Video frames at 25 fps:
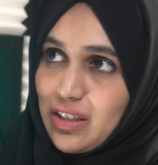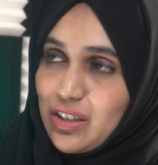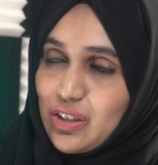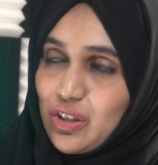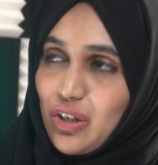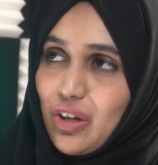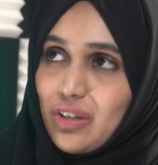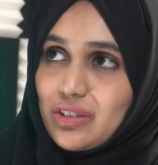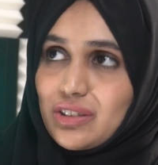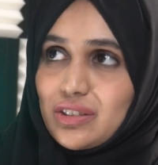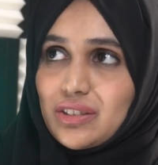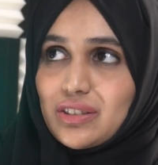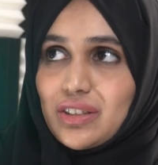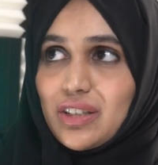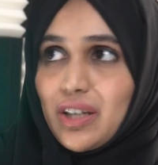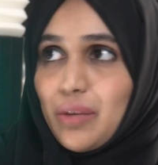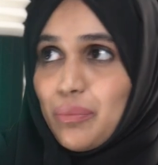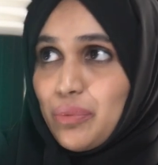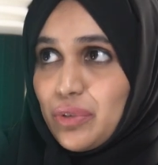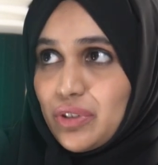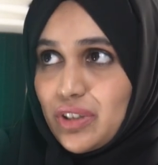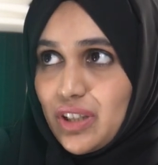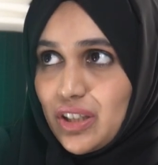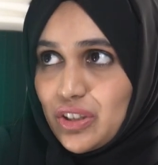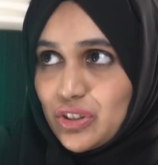causes a
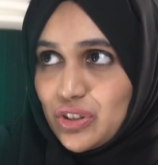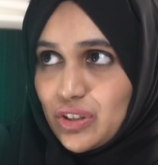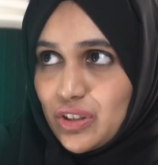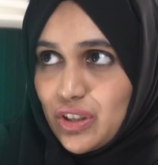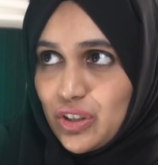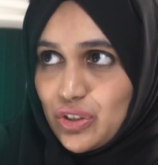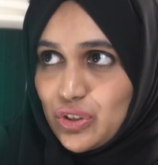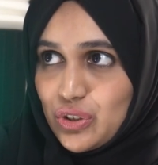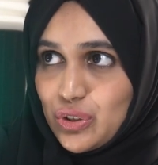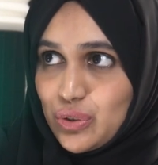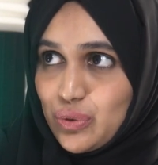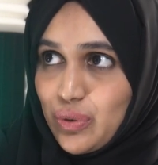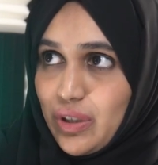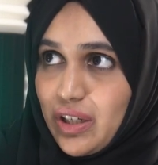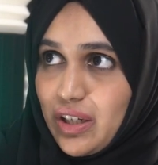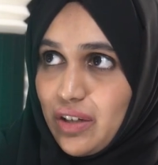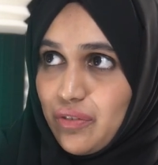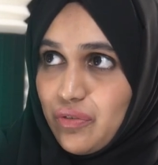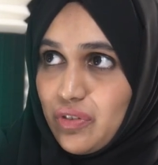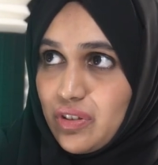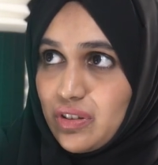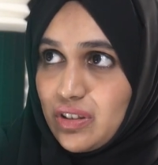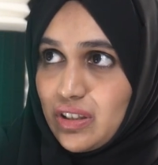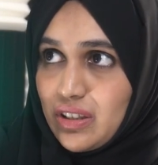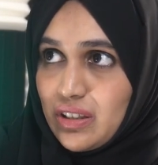reputation issue and
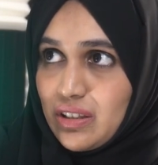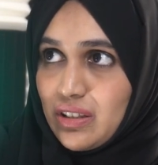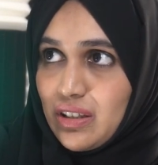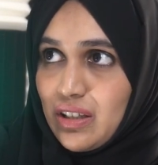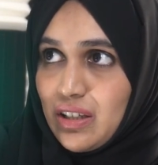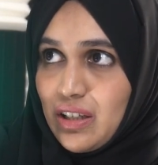everything.